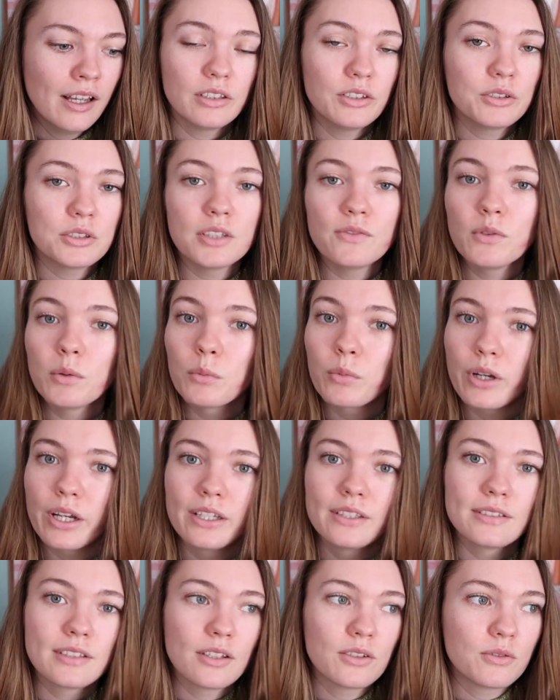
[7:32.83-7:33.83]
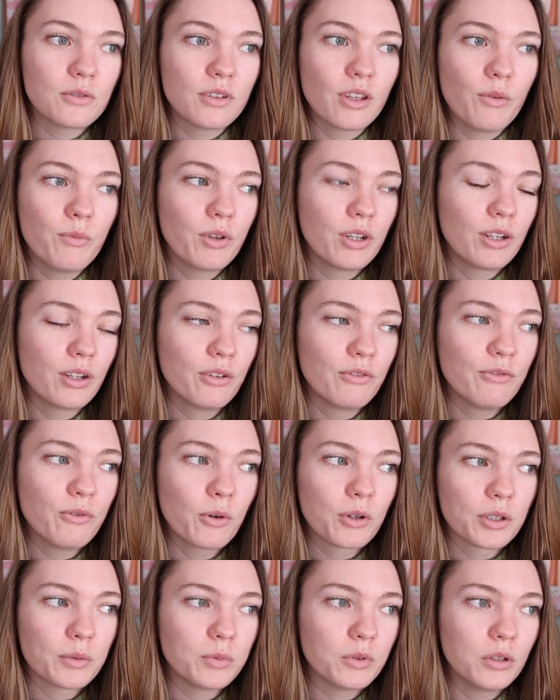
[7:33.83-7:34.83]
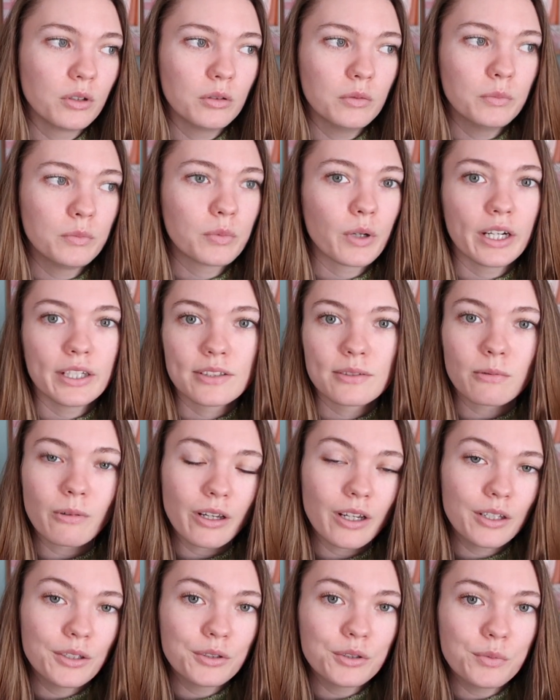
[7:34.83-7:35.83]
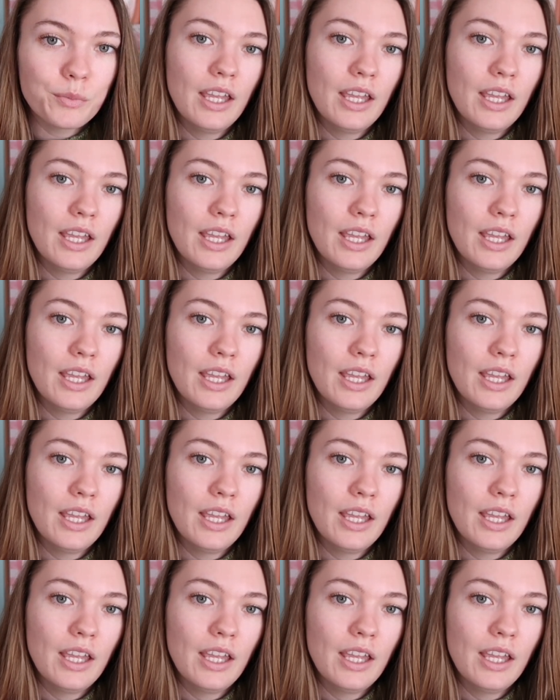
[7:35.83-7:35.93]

There's different brands that do them in an affordable price range,